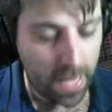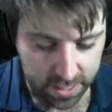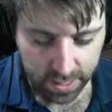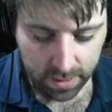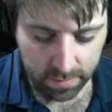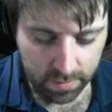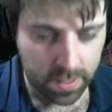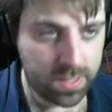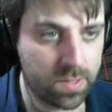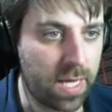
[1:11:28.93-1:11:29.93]
Actually,
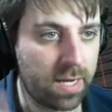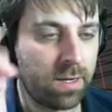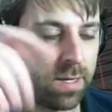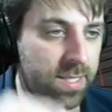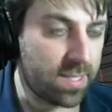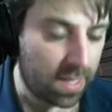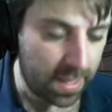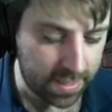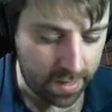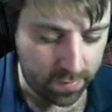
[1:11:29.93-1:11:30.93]
Let's do that. Let's
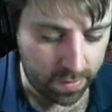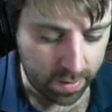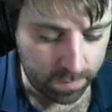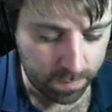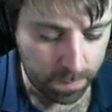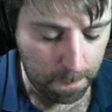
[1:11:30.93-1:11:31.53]
select everything.